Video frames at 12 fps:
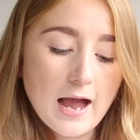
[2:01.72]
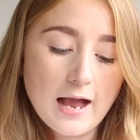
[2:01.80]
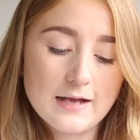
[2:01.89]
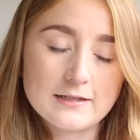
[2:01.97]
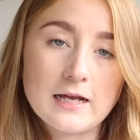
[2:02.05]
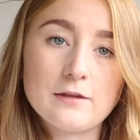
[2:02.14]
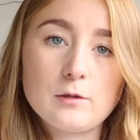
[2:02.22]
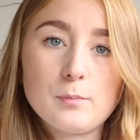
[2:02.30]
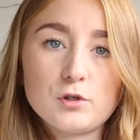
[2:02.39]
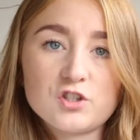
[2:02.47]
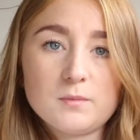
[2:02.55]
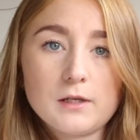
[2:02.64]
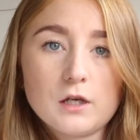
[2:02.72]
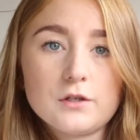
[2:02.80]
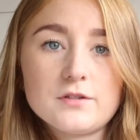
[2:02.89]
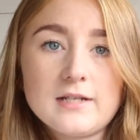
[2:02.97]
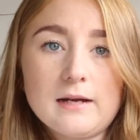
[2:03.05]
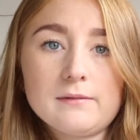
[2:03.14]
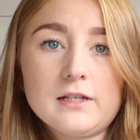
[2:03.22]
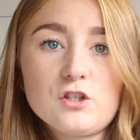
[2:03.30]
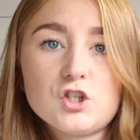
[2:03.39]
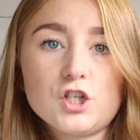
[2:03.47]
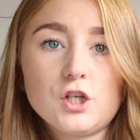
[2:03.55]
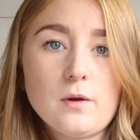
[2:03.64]
and at the bottom it goes down
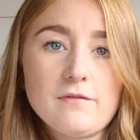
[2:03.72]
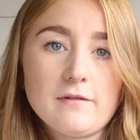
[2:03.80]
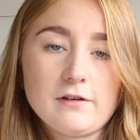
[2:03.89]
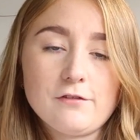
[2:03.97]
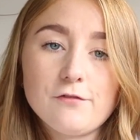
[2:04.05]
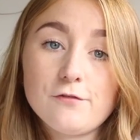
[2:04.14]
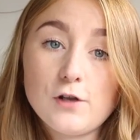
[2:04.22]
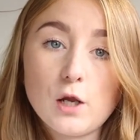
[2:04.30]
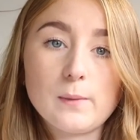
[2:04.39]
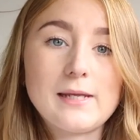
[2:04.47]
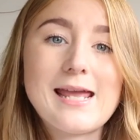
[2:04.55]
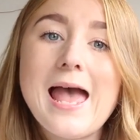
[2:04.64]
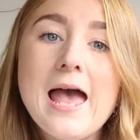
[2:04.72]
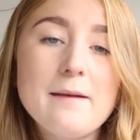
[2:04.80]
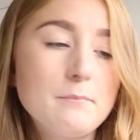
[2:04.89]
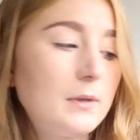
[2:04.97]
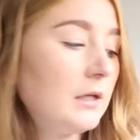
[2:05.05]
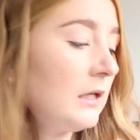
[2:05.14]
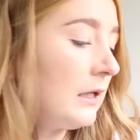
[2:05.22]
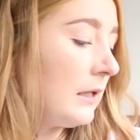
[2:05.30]
into a very flowy hem.